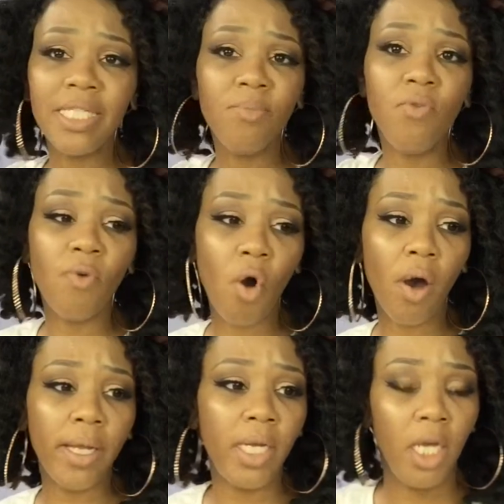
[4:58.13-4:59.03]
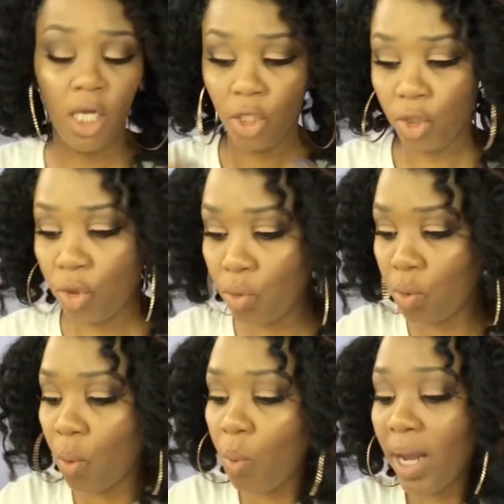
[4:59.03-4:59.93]
move on
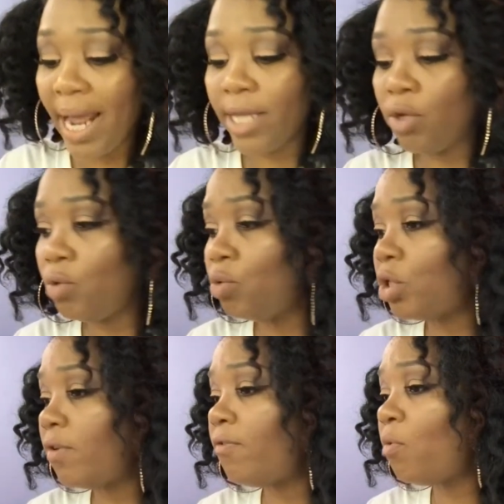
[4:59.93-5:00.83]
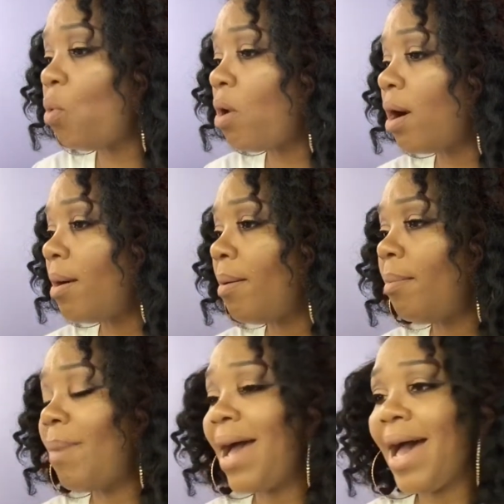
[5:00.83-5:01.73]
to what I use for
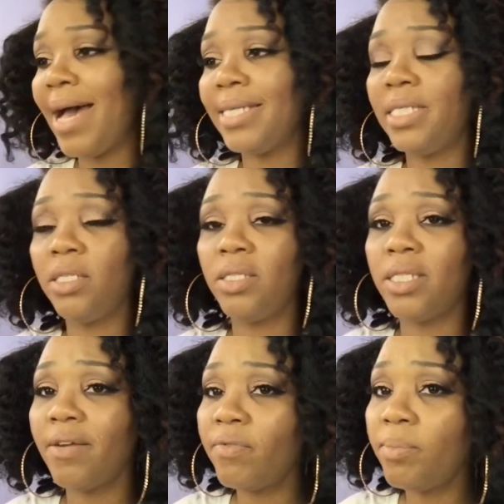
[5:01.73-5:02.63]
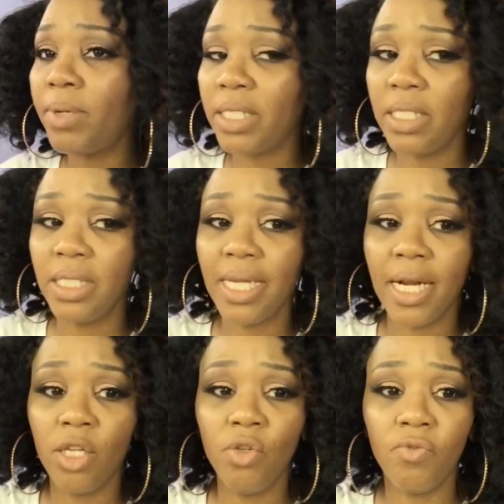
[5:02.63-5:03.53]
my eyes. There are several brushes that
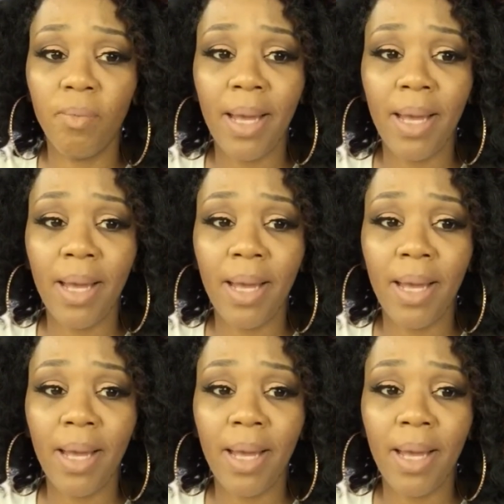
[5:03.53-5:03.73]
I use for my